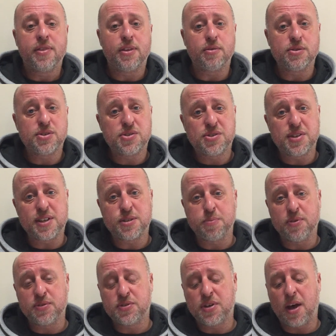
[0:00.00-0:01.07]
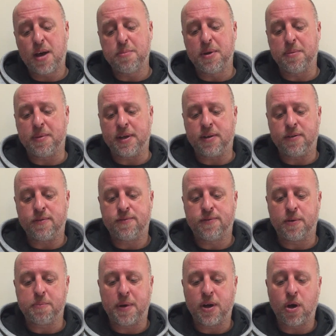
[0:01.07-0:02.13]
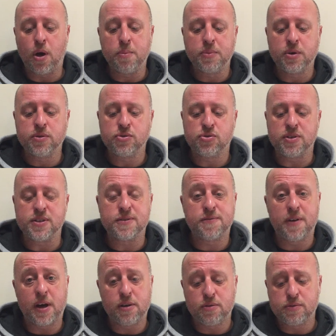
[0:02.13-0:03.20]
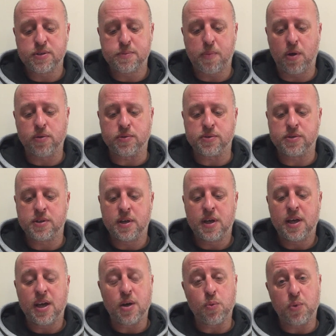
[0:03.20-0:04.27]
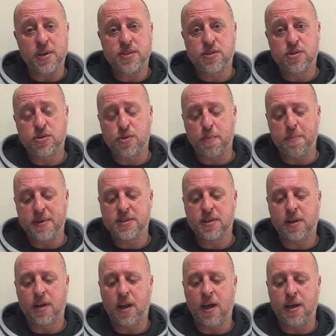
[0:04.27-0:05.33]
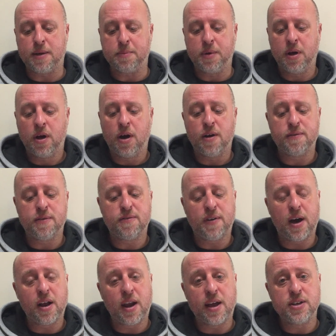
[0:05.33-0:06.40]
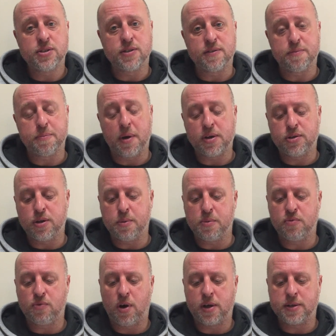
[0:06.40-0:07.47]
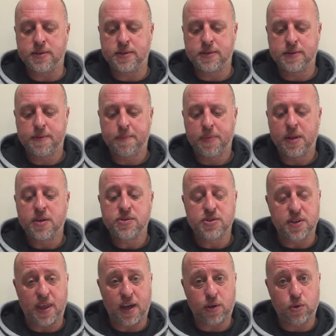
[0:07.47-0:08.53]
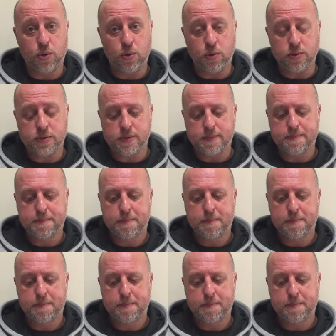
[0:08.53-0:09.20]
There is a 6-month time limit from my home country's final response in which to submit a claim of a violation of my human rights to that court.